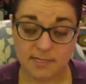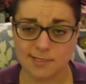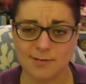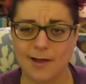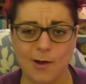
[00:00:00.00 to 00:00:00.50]

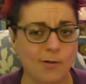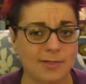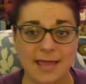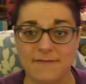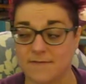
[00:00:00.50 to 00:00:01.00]
So my whole
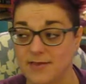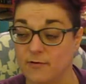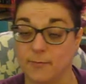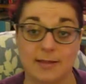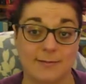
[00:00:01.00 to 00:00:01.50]
life, I've
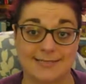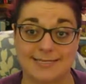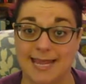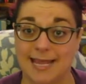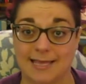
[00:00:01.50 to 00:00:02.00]
never been able to
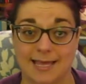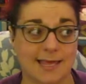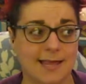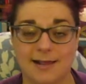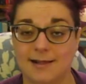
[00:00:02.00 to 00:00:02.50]
take,
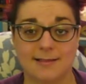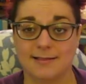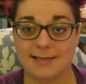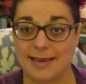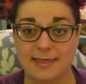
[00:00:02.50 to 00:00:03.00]
like,
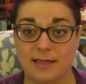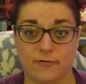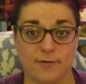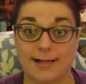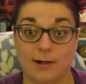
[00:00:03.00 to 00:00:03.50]
anything
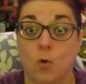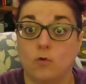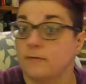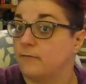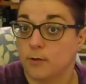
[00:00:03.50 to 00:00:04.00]
for, like, a
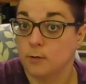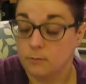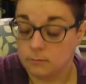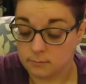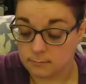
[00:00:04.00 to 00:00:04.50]
cold and
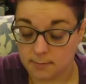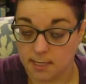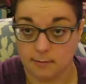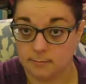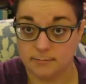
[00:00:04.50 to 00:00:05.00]
flu,
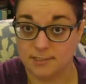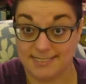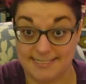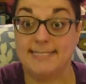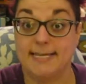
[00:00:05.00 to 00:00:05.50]
you know,
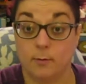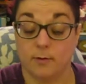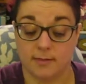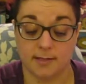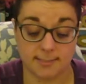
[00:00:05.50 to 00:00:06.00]
deal
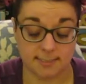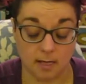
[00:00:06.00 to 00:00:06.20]
with it.